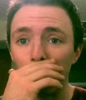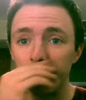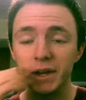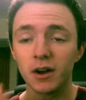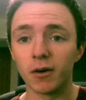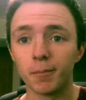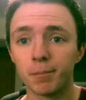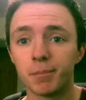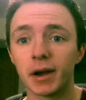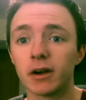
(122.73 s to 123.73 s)
you know,
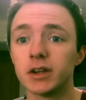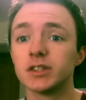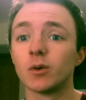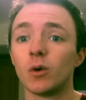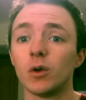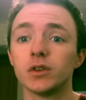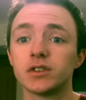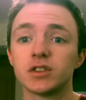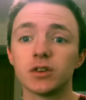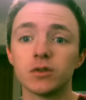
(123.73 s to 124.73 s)
Barry's old
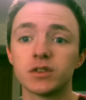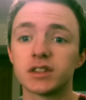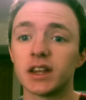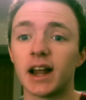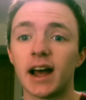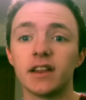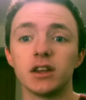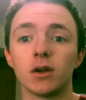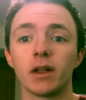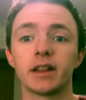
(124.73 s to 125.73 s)
suits that had, you
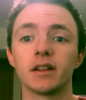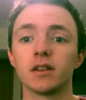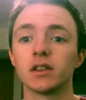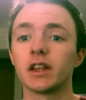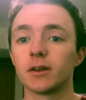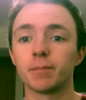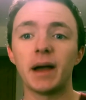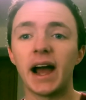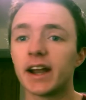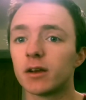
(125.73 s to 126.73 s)
know, like, the leather
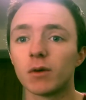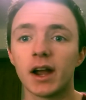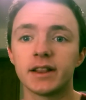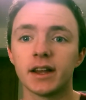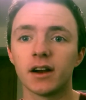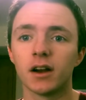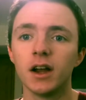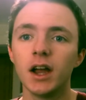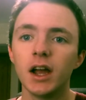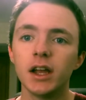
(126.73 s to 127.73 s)
padding right there.
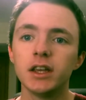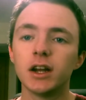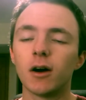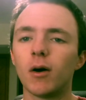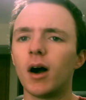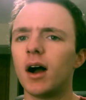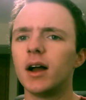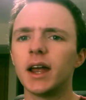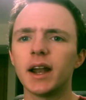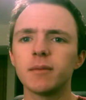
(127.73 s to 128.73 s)
You know,
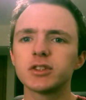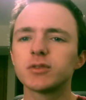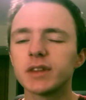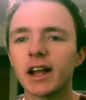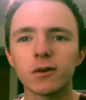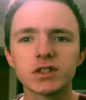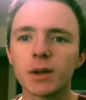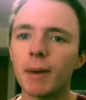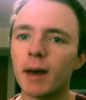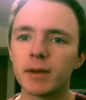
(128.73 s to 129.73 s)
and I'm assuming that goes into
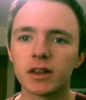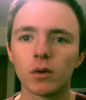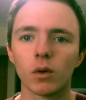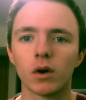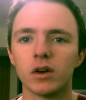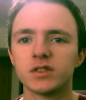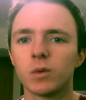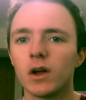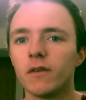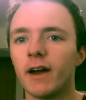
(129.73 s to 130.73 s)
Batman lore as
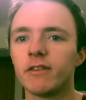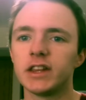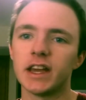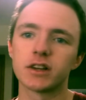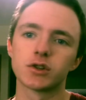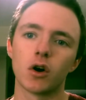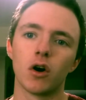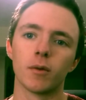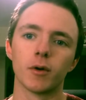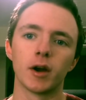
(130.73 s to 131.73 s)
well, of having the extra
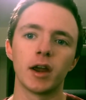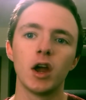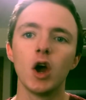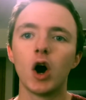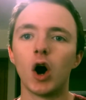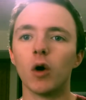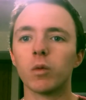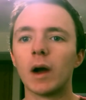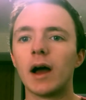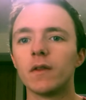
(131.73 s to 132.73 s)
armoring
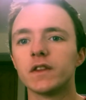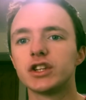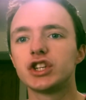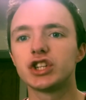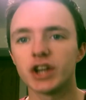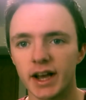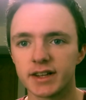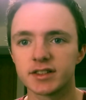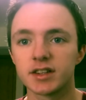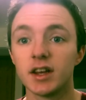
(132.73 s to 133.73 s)
around the
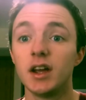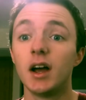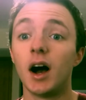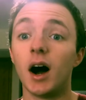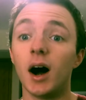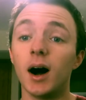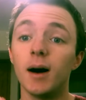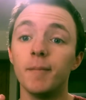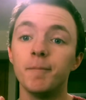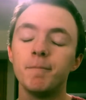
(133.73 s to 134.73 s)
chest.
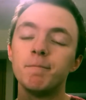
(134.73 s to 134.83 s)
Because